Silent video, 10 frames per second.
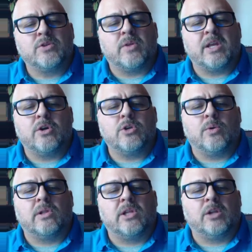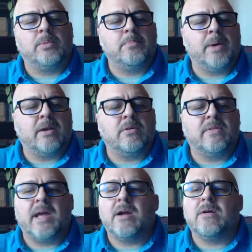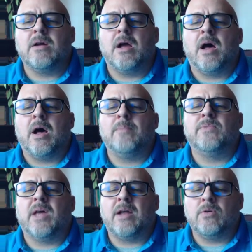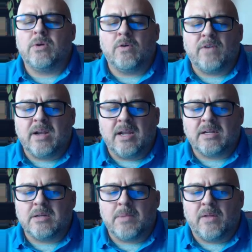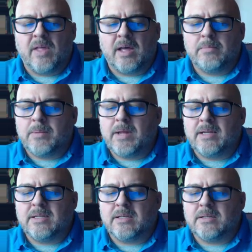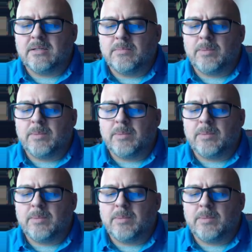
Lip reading: So they could do a little bit better there. I don't know if I nicked them on that. Maybe I didn't.